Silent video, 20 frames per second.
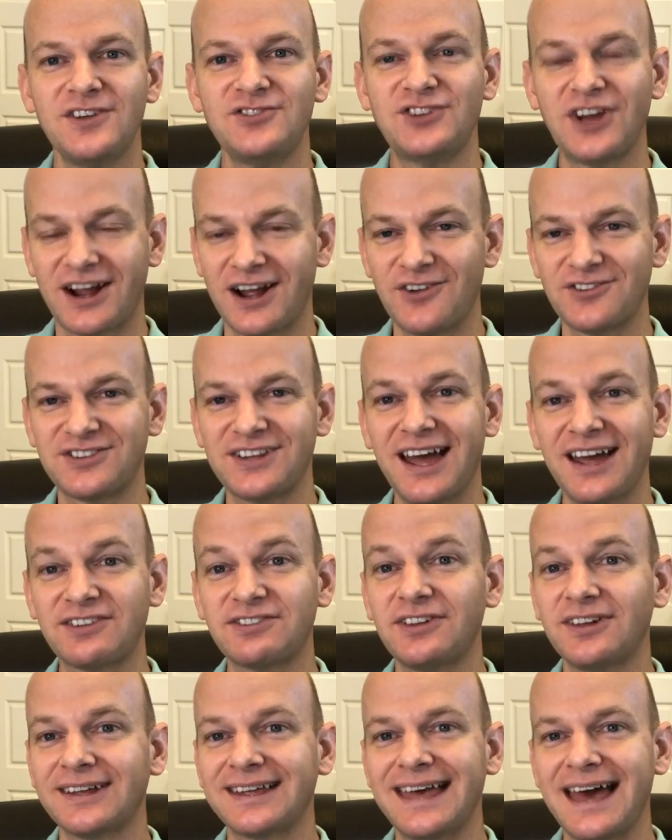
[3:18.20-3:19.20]
check out
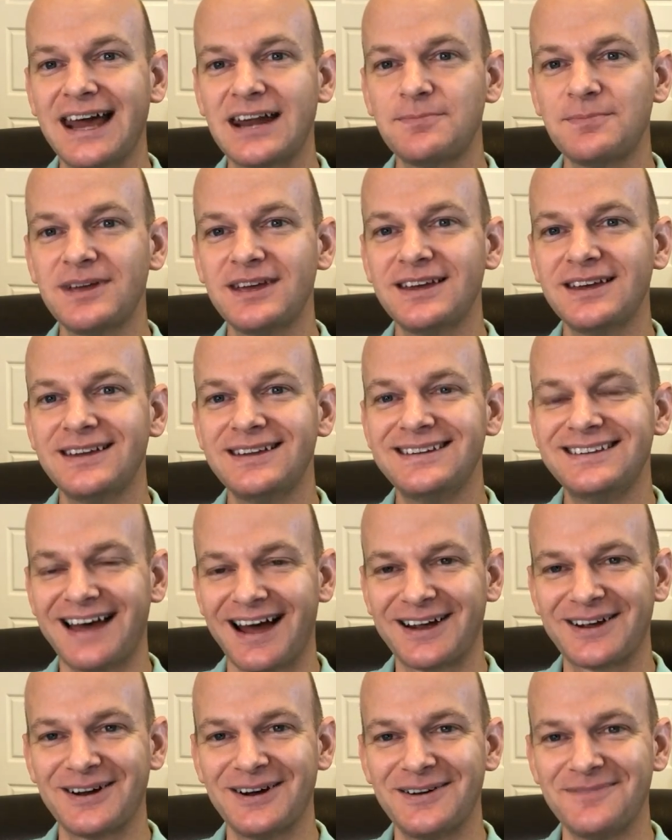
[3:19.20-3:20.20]
Tax Sale Academy
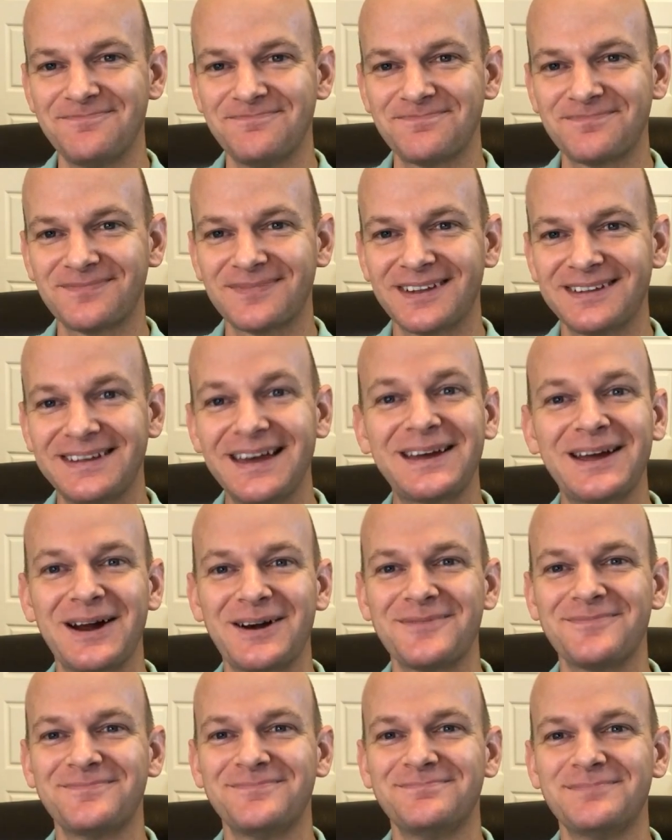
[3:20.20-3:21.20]
dot com. Take
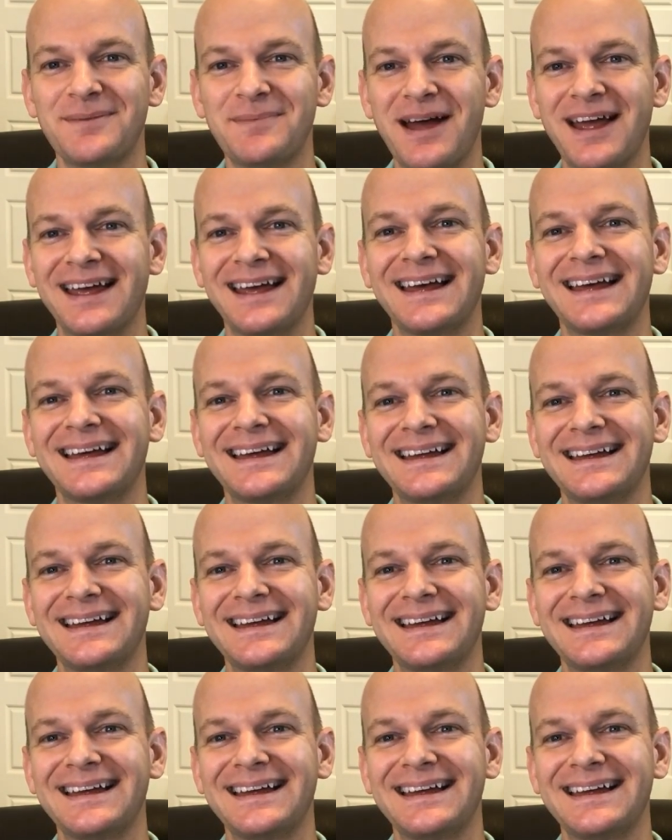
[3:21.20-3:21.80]
care. Bye-bye.